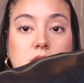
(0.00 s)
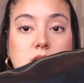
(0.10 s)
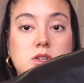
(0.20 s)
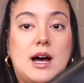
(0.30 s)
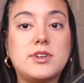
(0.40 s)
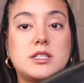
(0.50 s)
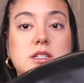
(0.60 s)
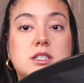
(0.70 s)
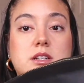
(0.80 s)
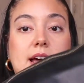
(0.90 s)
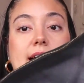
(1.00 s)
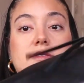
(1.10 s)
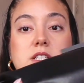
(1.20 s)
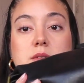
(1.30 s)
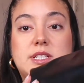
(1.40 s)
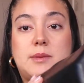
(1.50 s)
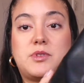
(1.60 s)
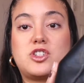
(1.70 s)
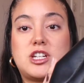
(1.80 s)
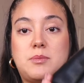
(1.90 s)
So obviously it's gonna have some type
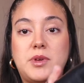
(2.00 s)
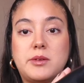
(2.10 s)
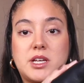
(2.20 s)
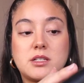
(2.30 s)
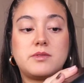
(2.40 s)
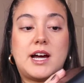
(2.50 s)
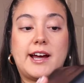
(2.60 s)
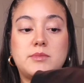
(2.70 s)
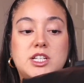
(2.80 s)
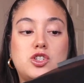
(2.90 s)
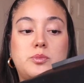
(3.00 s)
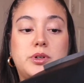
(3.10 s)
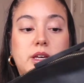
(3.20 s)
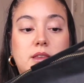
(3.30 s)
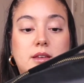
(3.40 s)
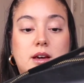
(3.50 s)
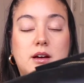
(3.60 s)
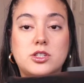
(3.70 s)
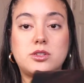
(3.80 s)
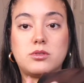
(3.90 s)
of shaping because of the items that you put in
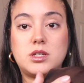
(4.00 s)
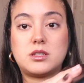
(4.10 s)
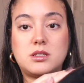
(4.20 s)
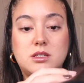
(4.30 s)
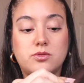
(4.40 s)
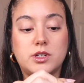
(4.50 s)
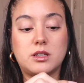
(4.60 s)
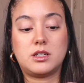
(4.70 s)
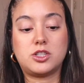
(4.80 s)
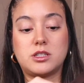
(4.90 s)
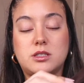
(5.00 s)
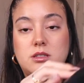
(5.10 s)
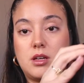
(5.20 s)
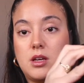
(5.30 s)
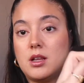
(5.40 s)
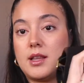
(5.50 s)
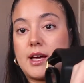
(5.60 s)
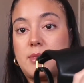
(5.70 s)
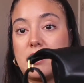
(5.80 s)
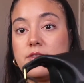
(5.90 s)
there. So this is really just
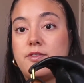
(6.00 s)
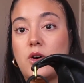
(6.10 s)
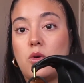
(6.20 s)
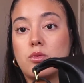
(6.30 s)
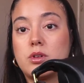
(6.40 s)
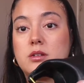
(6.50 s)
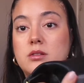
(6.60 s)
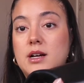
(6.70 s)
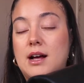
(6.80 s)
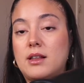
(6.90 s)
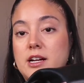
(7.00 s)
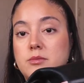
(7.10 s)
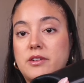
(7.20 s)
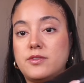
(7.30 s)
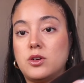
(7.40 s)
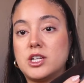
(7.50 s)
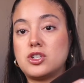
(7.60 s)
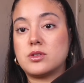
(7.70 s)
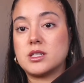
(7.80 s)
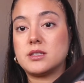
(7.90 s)
like my phone, outline of my phone
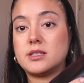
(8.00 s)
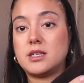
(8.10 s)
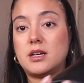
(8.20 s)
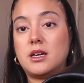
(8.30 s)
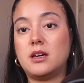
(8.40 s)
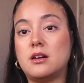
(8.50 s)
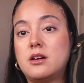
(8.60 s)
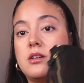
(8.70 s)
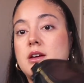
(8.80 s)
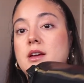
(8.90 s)
that you can see here.